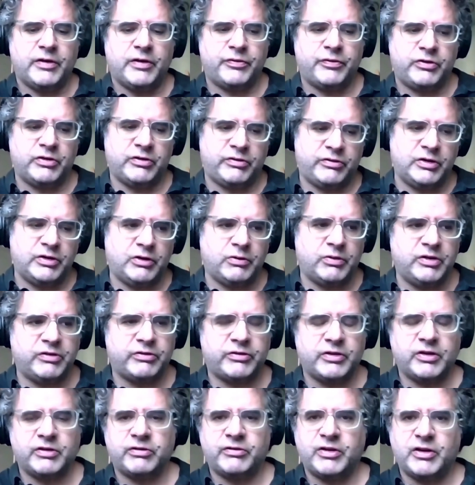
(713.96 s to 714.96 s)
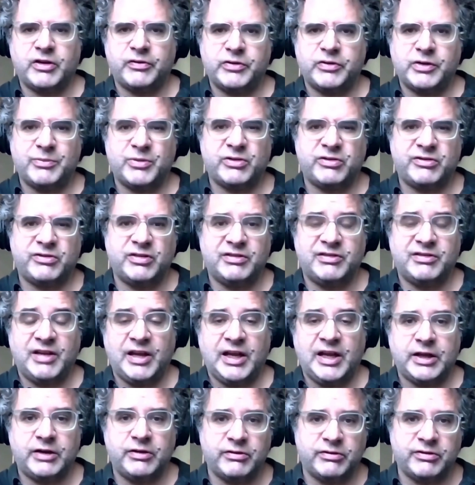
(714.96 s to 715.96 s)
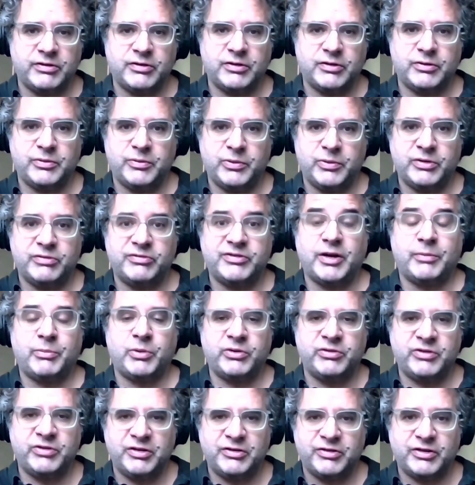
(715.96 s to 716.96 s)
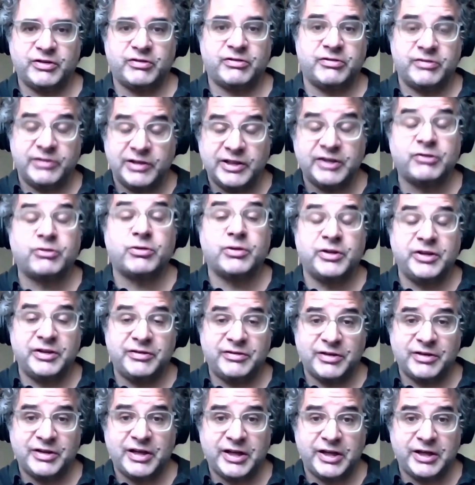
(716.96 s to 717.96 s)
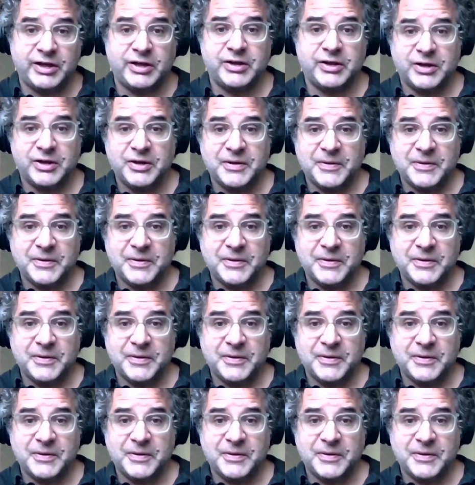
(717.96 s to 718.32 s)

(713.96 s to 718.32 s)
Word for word: have just increased our staff numbers to 10, so we're double digits literally today.